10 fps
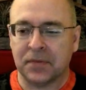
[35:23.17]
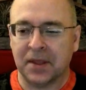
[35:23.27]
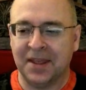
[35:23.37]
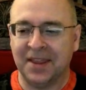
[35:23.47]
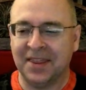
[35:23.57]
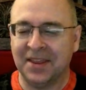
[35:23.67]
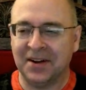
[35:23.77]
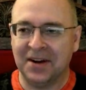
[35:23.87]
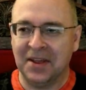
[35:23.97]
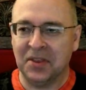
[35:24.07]

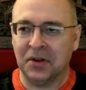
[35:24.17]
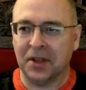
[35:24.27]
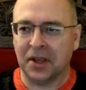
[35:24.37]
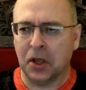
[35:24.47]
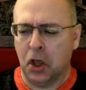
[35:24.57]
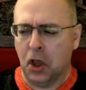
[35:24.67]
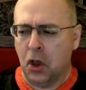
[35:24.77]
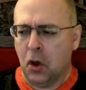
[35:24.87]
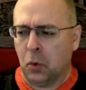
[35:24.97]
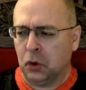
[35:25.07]
They're like, well,
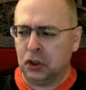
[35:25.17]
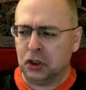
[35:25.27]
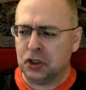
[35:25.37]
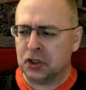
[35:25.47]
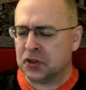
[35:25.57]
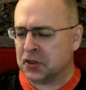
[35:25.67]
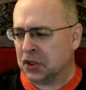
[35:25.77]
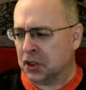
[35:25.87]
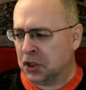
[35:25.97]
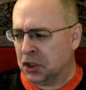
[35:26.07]
you're just
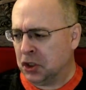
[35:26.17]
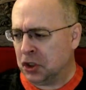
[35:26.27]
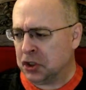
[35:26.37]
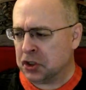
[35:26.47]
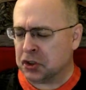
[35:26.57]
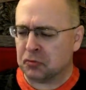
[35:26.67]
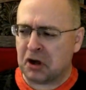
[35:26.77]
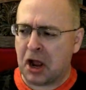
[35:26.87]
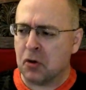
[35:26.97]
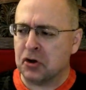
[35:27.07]

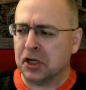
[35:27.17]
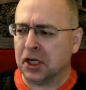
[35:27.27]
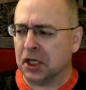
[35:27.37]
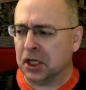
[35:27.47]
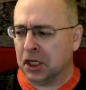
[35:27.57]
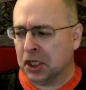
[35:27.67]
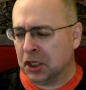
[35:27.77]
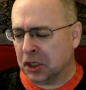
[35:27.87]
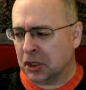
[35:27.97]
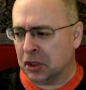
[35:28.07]
rounding the
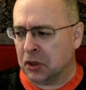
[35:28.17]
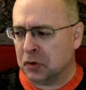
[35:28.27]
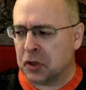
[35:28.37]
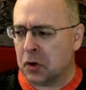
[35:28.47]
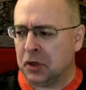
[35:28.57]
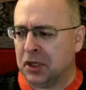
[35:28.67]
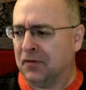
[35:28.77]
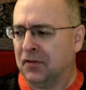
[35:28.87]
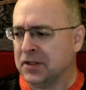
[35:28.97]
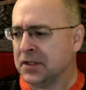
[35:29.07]
Newtonian
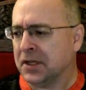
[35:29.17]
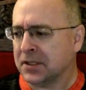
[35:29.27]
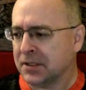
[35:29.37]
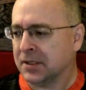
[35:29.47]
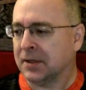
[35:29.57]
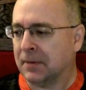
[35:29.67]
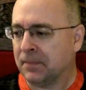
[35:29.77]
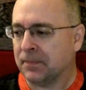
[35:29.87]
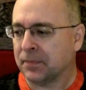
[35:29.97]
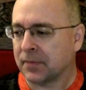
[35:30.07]
physics,
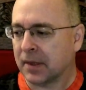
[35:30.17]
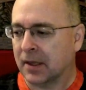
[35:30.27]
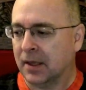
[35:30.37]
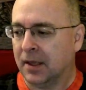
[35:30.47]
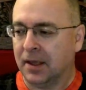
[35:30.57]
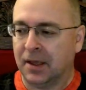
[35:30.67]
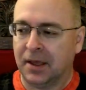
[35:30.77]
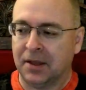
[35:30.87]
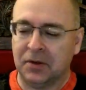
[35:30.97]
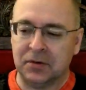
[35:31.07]
and you
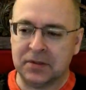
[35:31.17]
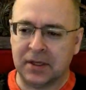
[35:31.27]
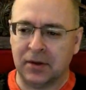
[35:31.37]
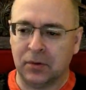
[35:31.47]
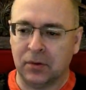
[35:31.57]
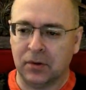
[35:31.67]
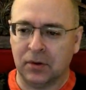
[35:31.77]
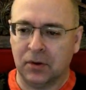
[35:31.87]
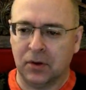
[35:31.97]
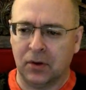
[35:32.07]
say,
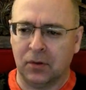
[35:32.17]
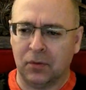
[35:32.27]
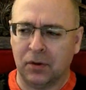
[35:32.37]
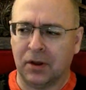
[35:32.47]
well,